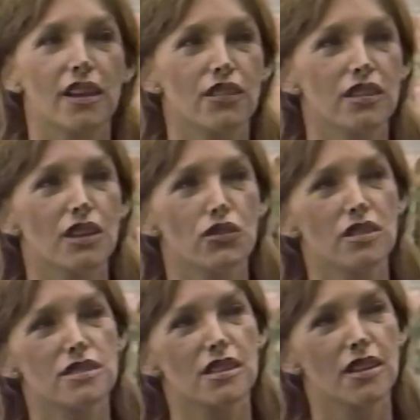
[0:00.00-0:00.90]
I think
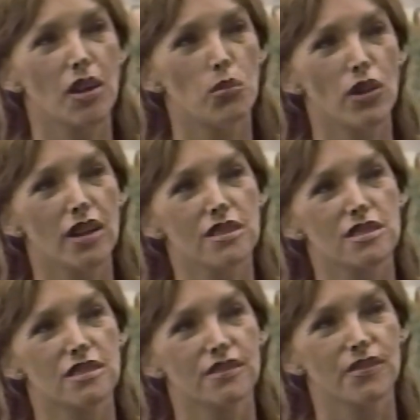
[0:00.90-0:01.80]
everything's going to come
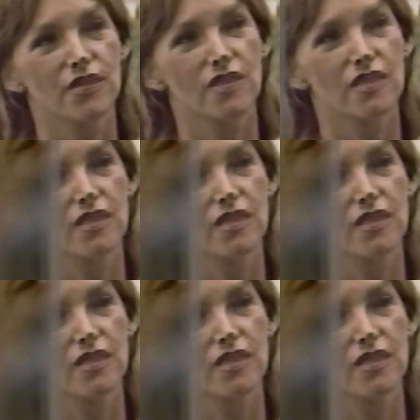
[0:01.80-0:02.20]
right.